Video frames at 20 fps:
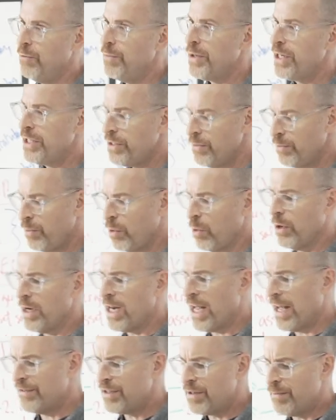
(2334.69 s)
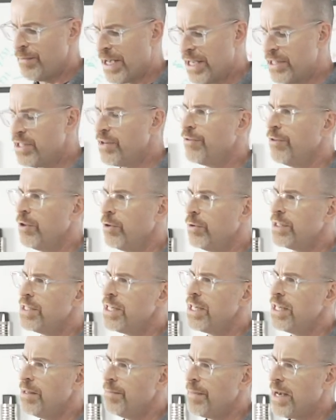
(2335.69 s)
but it's important to have some basic fluency
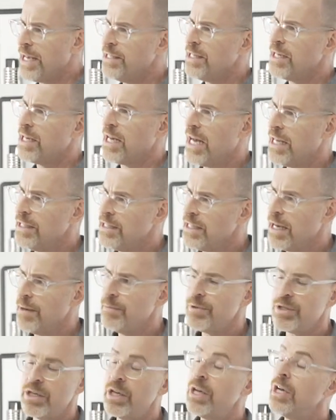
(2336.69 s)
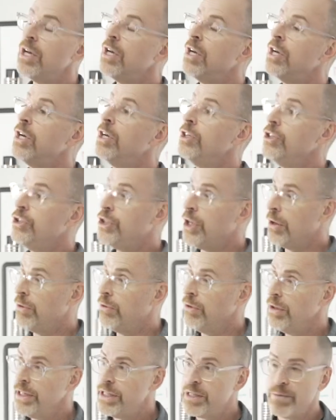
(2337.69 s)
in the basic concepts.
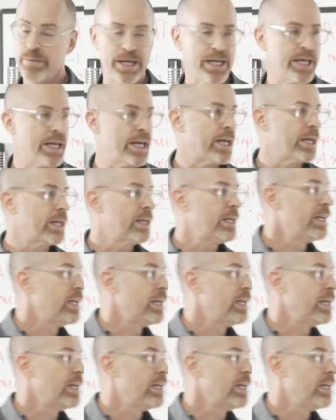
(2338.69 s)
Generally speaking,